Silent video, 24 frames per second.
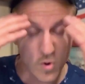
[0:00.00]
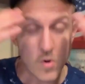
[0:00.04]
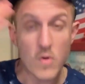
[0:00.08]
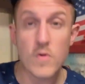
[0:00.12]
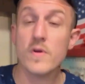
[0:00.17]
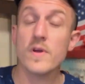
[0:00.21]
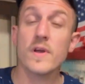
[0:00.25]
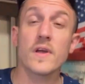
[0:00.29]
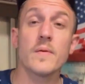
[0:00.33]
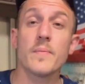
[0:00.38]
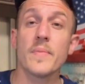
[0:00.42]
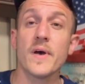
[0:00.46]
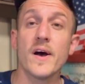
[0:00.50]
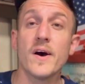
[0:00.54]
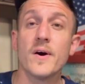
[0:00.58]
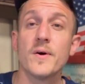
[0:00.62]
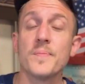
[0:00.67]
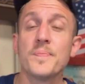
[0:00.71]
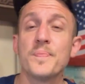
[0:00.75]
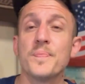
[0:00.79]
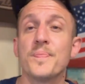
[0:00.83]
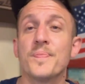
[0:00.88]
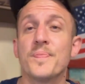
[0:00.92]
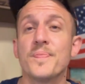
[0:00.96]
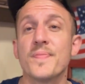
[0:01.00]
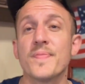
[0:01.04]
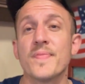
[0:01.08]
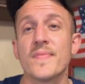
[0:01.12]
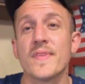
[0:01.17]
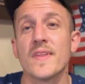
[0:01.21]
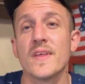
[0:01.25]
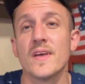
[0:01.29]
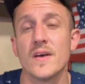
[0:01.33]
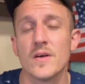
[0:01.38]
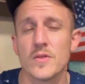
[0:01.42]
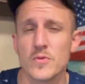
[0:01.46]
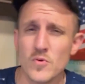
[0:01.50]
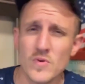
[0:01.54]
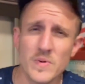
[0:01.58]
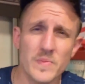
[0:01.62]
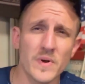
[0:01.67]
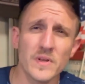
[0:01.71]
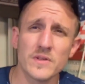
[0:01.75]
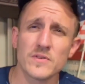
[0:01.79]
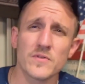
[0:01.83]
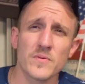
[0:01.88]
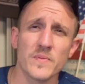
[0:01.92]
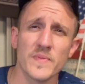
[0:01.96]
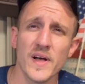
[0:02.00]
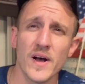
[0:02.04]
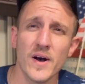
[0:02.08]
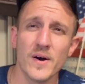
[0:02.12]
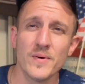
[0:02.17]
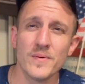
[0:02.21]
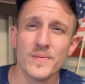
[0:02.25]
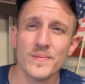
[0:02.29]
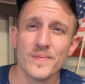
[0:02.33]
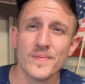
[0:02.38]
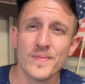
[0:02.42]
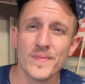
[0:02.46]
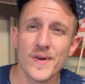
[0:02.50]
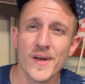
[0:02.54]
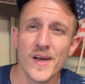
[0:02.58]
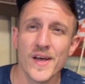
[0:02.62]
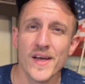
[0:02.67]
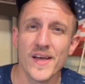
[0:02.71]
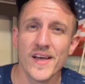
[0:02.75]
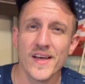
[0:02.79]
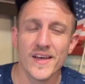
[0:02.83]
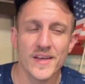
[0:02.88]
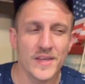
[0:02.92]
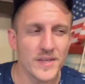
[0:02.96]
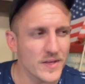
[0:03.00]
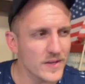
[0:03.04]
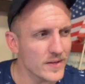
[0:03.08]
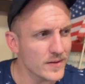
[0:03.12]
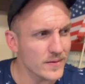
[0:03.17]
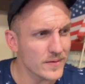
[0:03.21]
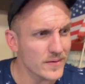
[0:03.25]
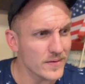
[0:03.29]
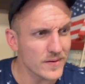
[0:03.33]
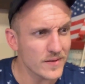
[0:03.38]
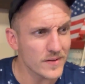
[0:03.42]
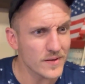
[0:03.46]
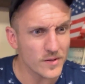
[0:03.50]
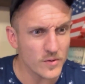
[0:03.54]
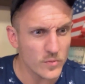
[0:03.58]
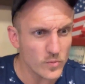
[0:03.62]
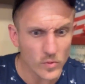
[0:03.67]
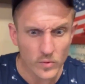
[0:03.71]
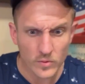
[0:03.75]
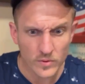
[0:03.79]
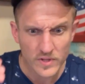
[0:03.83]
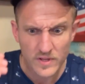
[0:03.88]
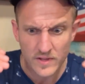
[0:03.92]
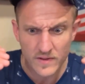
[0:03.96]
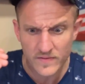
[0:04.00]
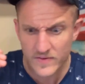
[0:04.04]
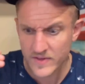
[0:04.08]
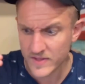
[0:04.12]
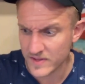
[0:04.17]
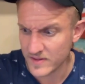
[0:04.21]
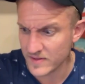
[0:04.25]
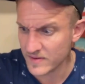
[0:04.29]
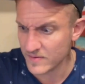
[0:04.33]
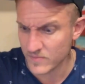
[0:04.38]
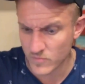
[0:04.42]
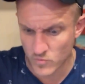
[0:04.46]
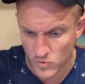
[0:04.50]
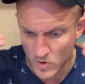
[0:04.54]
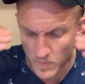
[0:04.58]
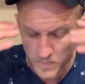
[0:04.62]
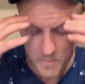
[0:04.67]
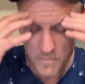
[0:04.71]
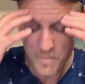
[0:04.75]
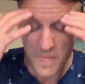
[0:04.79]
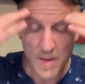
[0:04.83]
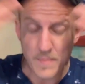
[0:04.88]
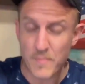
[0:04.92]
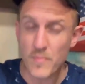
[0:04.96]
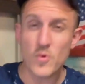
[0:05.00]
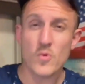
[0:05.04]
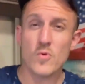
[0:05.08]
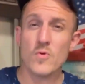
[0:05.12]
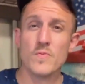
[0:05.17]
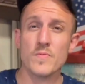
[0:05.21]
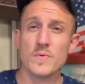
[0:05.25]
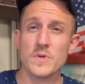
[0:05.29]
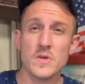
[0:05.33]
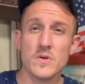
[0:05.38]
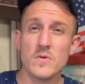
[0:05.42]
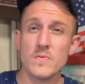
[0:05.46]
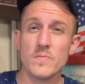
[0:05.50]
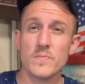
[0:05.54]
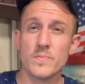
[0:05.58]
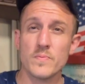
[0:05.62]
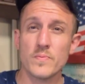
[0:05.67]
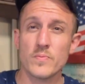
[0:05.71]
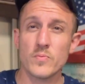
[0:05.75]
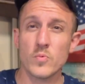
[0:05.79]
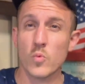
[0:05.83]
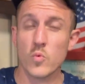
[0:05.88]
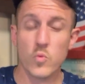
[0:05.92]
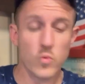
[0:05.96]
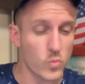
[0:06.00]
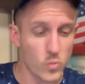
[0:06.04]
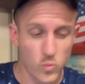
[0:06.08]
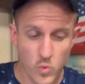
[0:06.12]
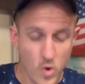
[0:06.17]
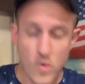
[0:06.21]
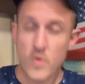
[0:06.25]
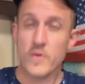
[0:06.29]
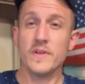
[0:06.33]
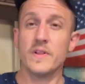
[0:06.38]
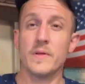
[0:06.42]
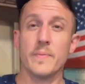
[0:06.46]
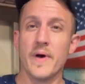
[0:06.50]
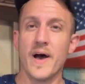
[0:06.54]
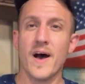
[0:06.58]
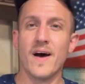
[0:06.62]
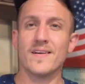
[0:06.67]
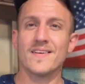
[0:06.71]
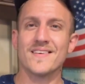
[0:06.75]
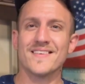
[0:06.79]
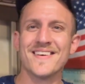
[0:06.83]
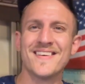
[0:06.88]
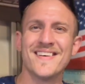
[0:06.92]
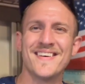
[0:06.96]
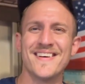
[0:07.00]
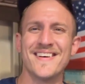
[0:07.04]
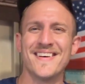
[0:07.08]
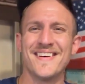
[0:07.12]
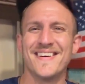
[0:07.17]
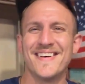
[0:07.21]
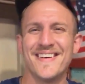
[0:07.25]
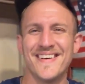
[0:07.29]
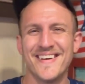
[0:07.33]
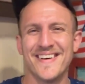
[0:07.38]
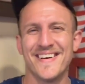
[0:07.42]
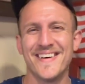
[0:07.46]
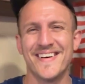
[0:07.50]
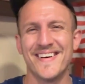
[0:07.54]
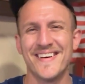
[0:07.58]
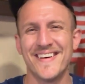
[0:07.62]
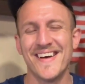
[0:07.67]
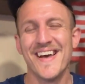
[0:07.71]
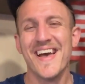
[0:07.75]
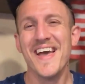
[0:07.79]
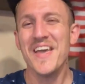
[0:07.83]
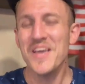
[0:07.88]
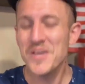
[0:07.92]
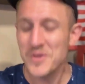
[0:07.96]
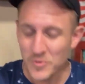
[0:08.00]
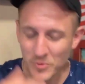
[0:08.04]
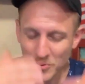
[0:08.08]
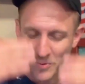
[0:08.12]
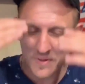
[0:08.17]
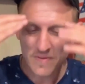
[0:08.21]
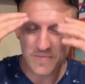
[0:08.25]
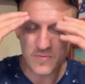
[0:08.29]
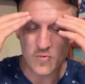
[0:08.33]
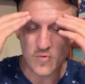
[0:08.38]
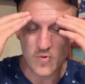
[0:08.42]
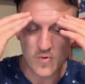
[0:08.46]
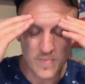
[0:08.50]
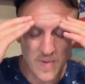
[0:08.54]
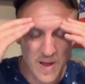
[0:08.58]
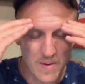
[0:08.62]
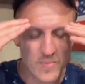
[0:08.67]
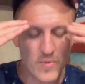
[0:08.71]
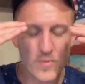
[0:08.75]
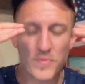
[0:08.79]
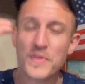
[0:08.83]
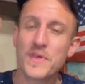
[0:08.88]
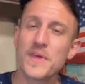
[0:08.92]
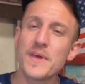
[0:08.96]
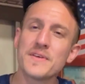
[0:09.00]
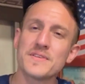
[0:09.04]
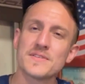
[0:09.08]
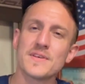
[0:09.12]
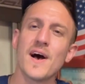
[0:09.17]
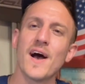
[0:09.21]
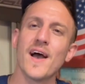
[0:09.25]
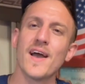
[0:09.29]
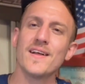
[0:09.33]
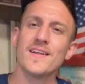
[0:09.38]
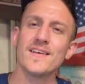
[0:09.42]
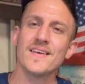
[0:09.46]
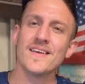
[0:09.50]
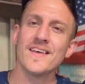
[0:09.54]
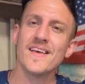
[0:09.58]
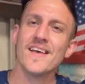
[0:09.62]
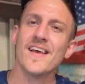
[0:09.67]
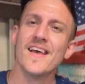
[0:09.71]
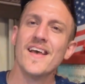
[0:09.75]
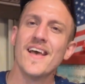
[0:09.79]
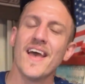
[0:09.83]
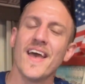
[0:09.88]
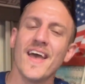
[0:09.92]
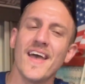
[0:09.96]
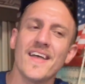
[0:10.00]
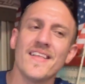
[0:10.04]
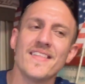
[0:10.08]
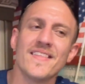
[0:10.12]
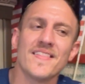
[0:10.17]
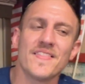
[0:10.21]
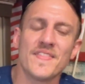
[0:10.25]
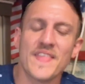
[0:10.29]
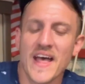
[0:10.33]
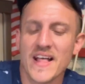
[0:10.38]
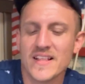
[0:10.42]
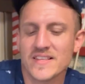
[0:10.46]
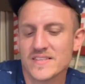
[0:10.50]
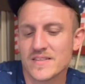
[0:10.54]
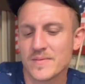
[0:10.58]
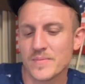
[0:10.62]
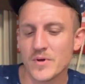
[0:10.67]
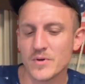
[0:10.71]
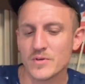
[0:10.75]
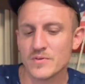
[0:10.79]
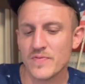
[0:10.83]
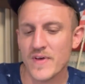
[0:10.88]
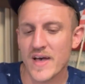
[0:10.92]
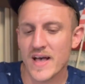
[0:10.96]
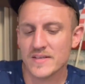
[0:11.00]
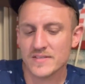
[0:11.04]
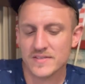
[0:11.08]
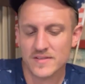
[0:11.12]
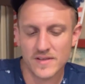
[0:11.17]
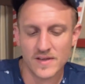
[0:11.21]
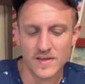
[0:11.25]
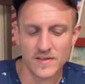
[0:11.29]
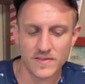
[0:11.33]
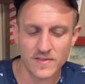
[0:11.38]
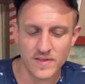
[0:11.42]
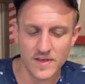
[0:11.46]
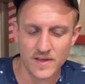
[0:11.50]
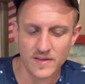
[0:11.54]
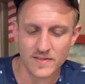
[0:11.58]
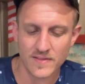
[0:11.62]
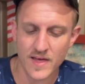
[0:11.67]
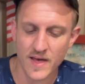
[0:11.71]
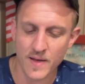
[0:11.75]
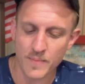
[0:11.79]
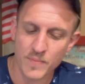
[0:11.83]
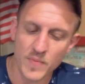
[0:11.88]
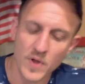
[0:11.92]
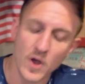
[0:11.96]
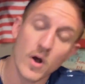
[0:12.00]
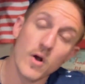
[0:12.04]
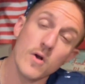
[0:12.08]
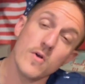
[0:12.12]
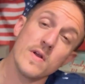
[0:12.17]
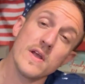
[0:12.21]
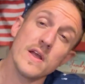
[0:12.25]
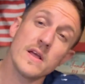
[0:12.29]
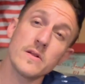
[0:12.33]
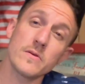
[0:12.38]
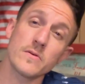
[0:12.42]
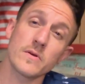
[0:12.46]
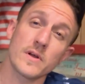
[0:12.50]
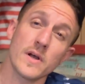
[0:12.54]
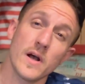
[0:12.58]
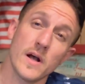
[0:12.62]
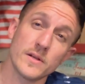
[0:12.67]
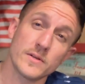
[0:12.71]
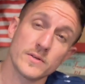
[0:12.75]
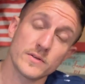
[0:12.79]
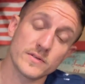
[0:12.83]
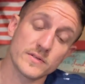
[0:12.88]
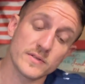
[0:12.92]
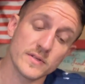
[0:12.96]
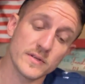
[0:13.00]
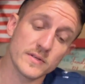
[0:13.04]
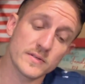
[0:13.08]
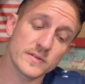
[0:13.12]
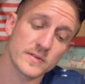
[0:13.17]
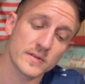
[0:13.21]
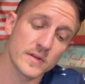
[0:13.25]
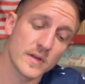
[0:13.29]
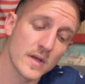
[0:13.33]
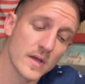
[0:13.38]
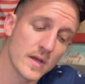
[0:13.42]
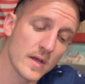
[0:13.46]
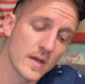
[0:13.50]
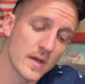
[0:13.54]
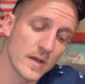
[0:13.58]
worrying about, 3 months from now, you won't even remember you were worried about it. You won't even remember the anxiety. And that's the most fascinating thing, that our inner consciousness